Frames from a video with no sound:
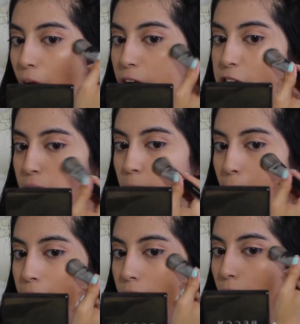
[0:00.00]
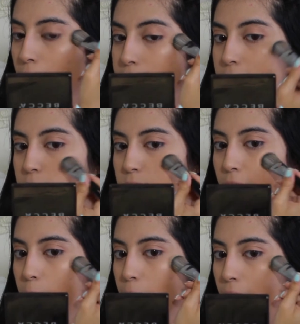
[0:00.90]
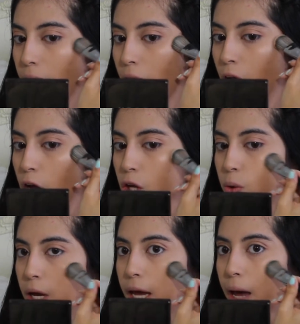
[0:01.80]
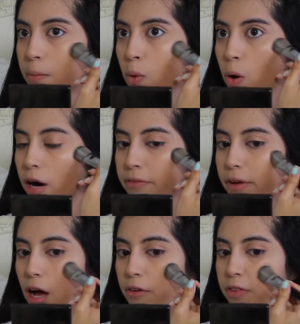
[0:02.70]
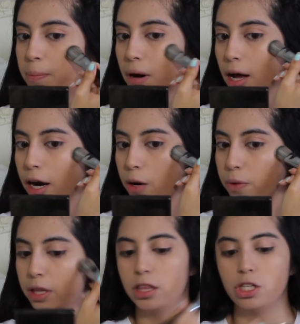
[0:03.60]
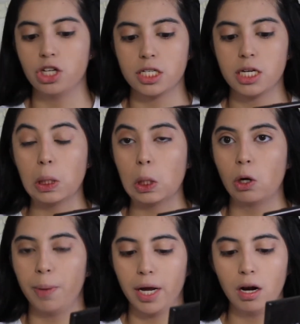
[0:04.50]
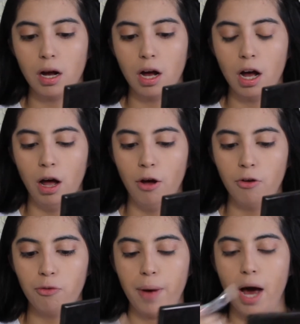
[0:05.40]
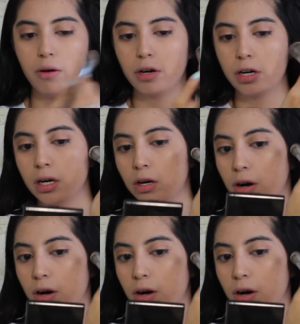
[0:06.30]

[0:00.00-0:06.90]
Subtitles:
I just kind of pat it on, because that way you can get more of the product with just a little bit of powder.